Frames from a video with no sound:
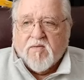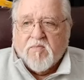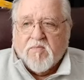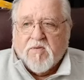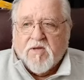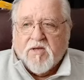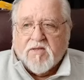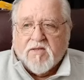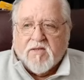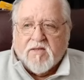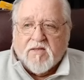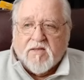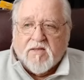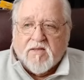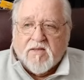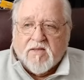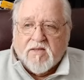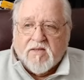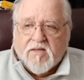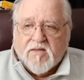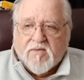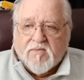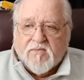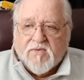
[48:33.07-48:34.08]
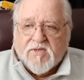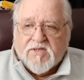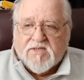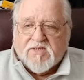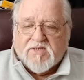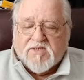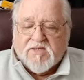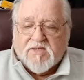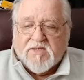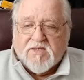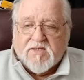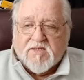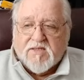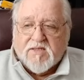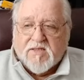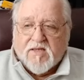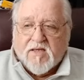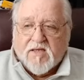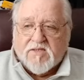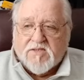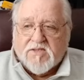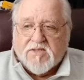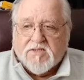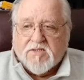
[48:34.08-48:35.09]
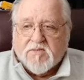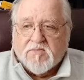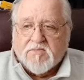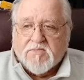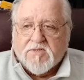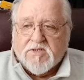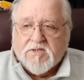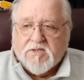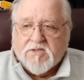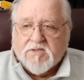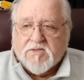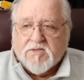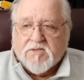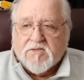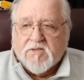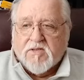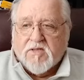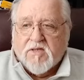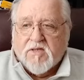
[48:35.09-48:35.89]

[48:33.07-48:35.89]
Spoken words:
But we see the customs here,